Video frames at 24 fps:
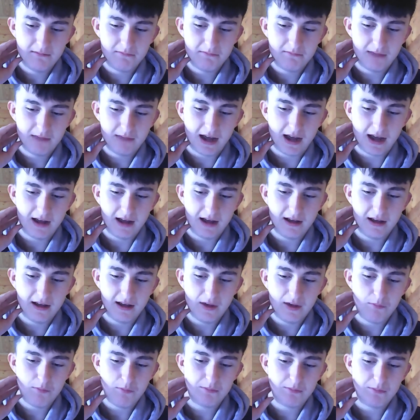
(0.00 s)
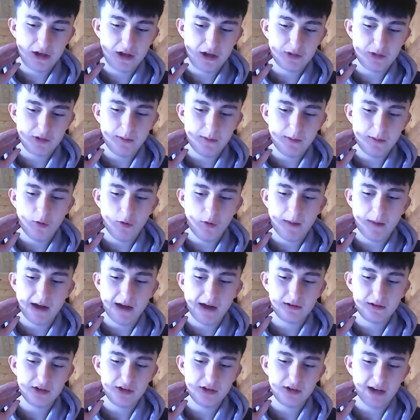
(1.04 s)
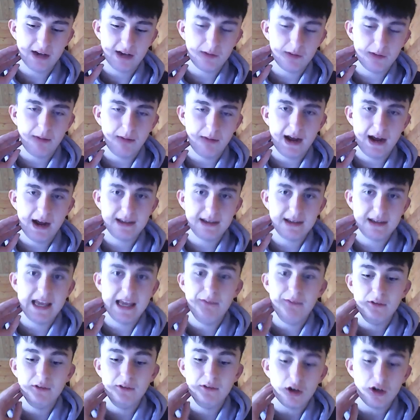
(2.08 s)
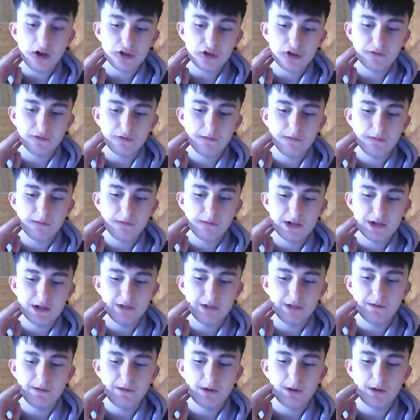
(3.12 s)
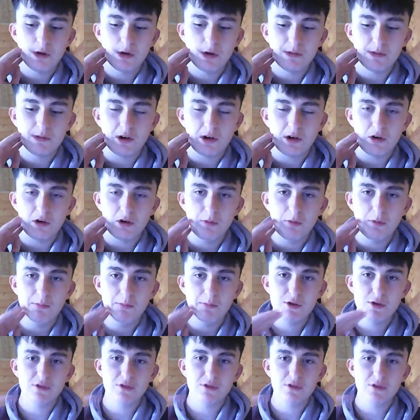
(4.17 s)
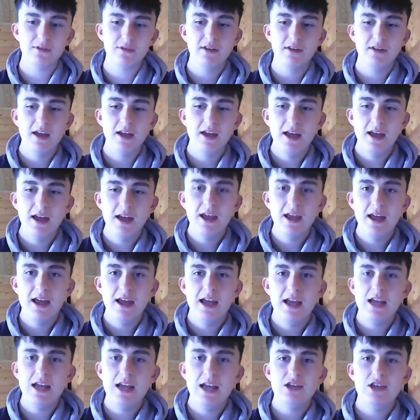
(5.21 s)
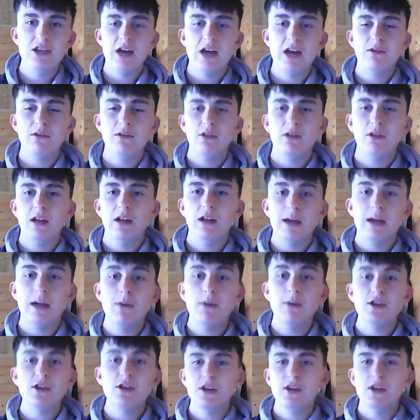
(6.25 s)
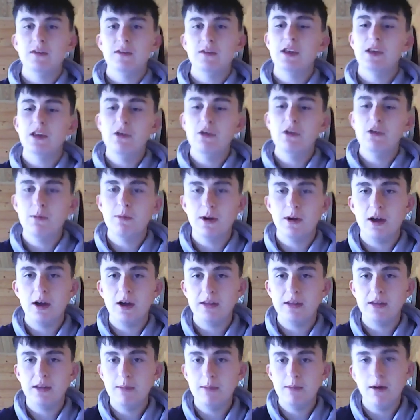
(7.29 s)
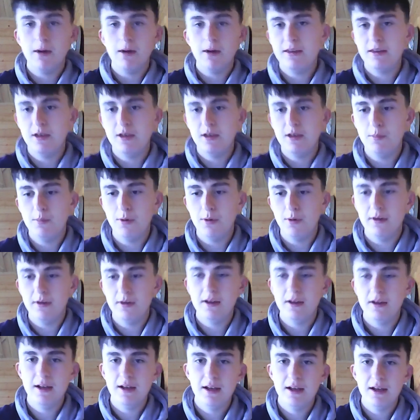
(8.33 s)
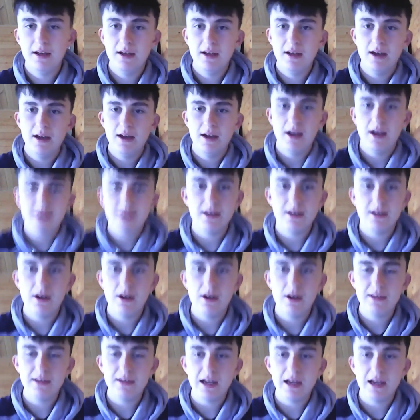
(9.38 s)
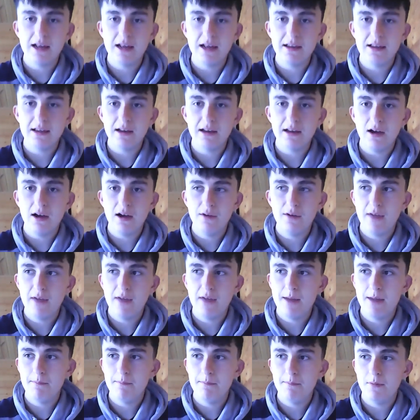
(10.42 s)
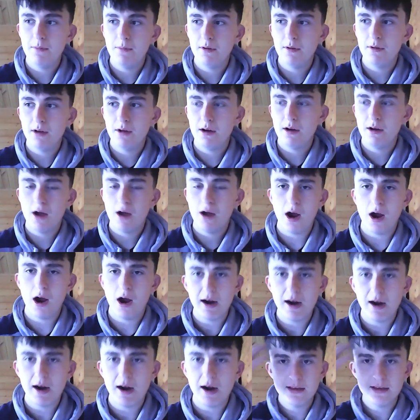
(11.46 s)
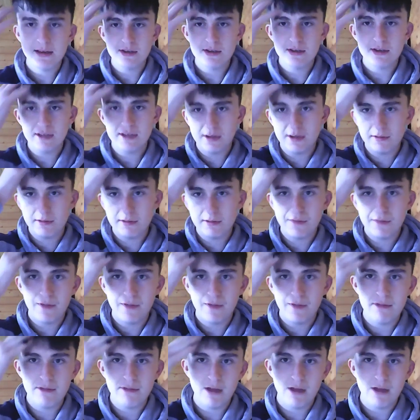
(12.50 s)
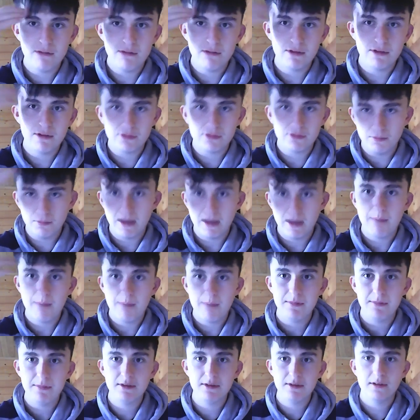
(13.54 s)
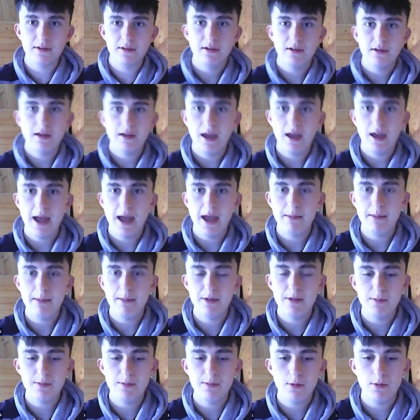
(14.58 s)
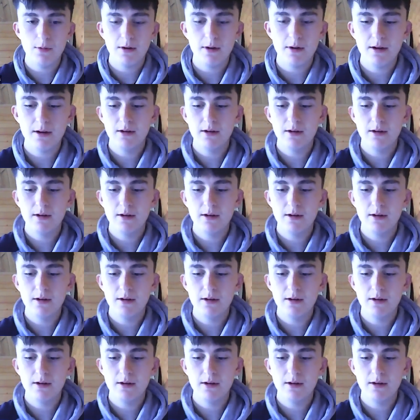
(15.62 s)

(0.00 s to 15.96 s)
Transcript: that there should be more medical checks on players, even not just from switching from club to club, but just in general? Like, I'm not sure if they do them or not. They might do, but I don't know. I think there's a lot of kind of heart conditions that don't get found out until something happens in sport.